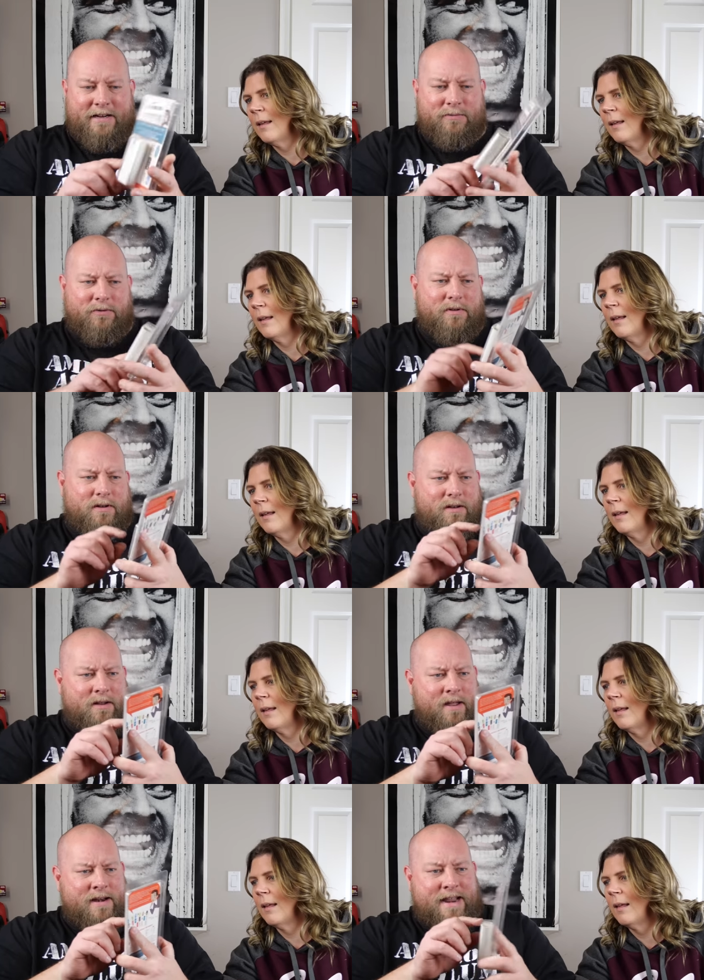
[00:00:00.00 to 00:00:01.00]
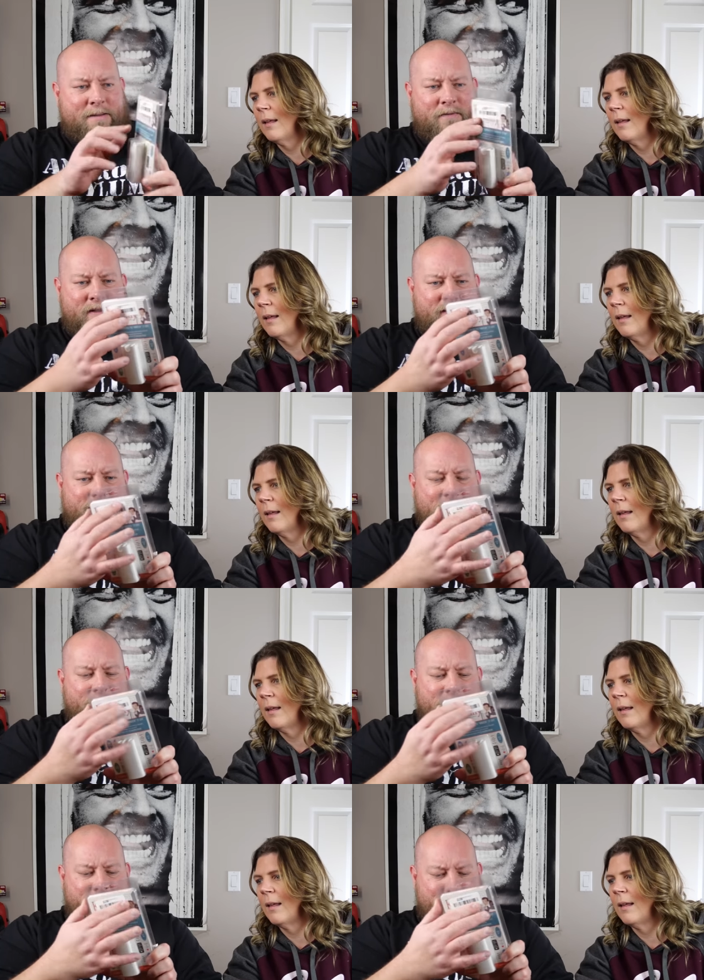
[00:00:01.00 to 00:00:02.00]
Speaker 1: actual name of it is
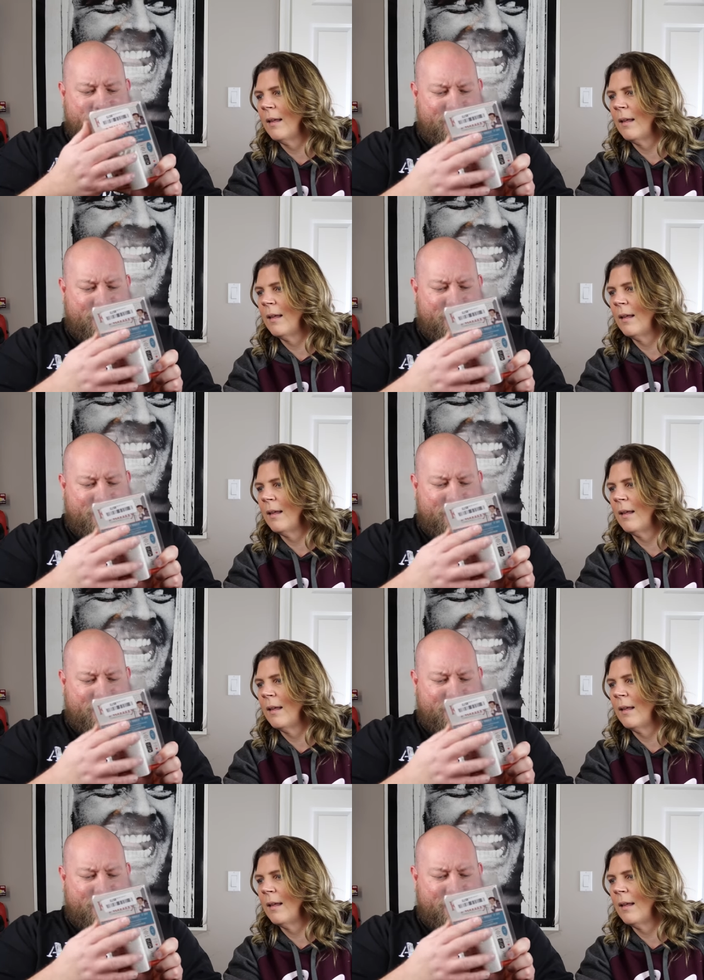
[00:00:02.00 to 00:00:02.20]
covered up by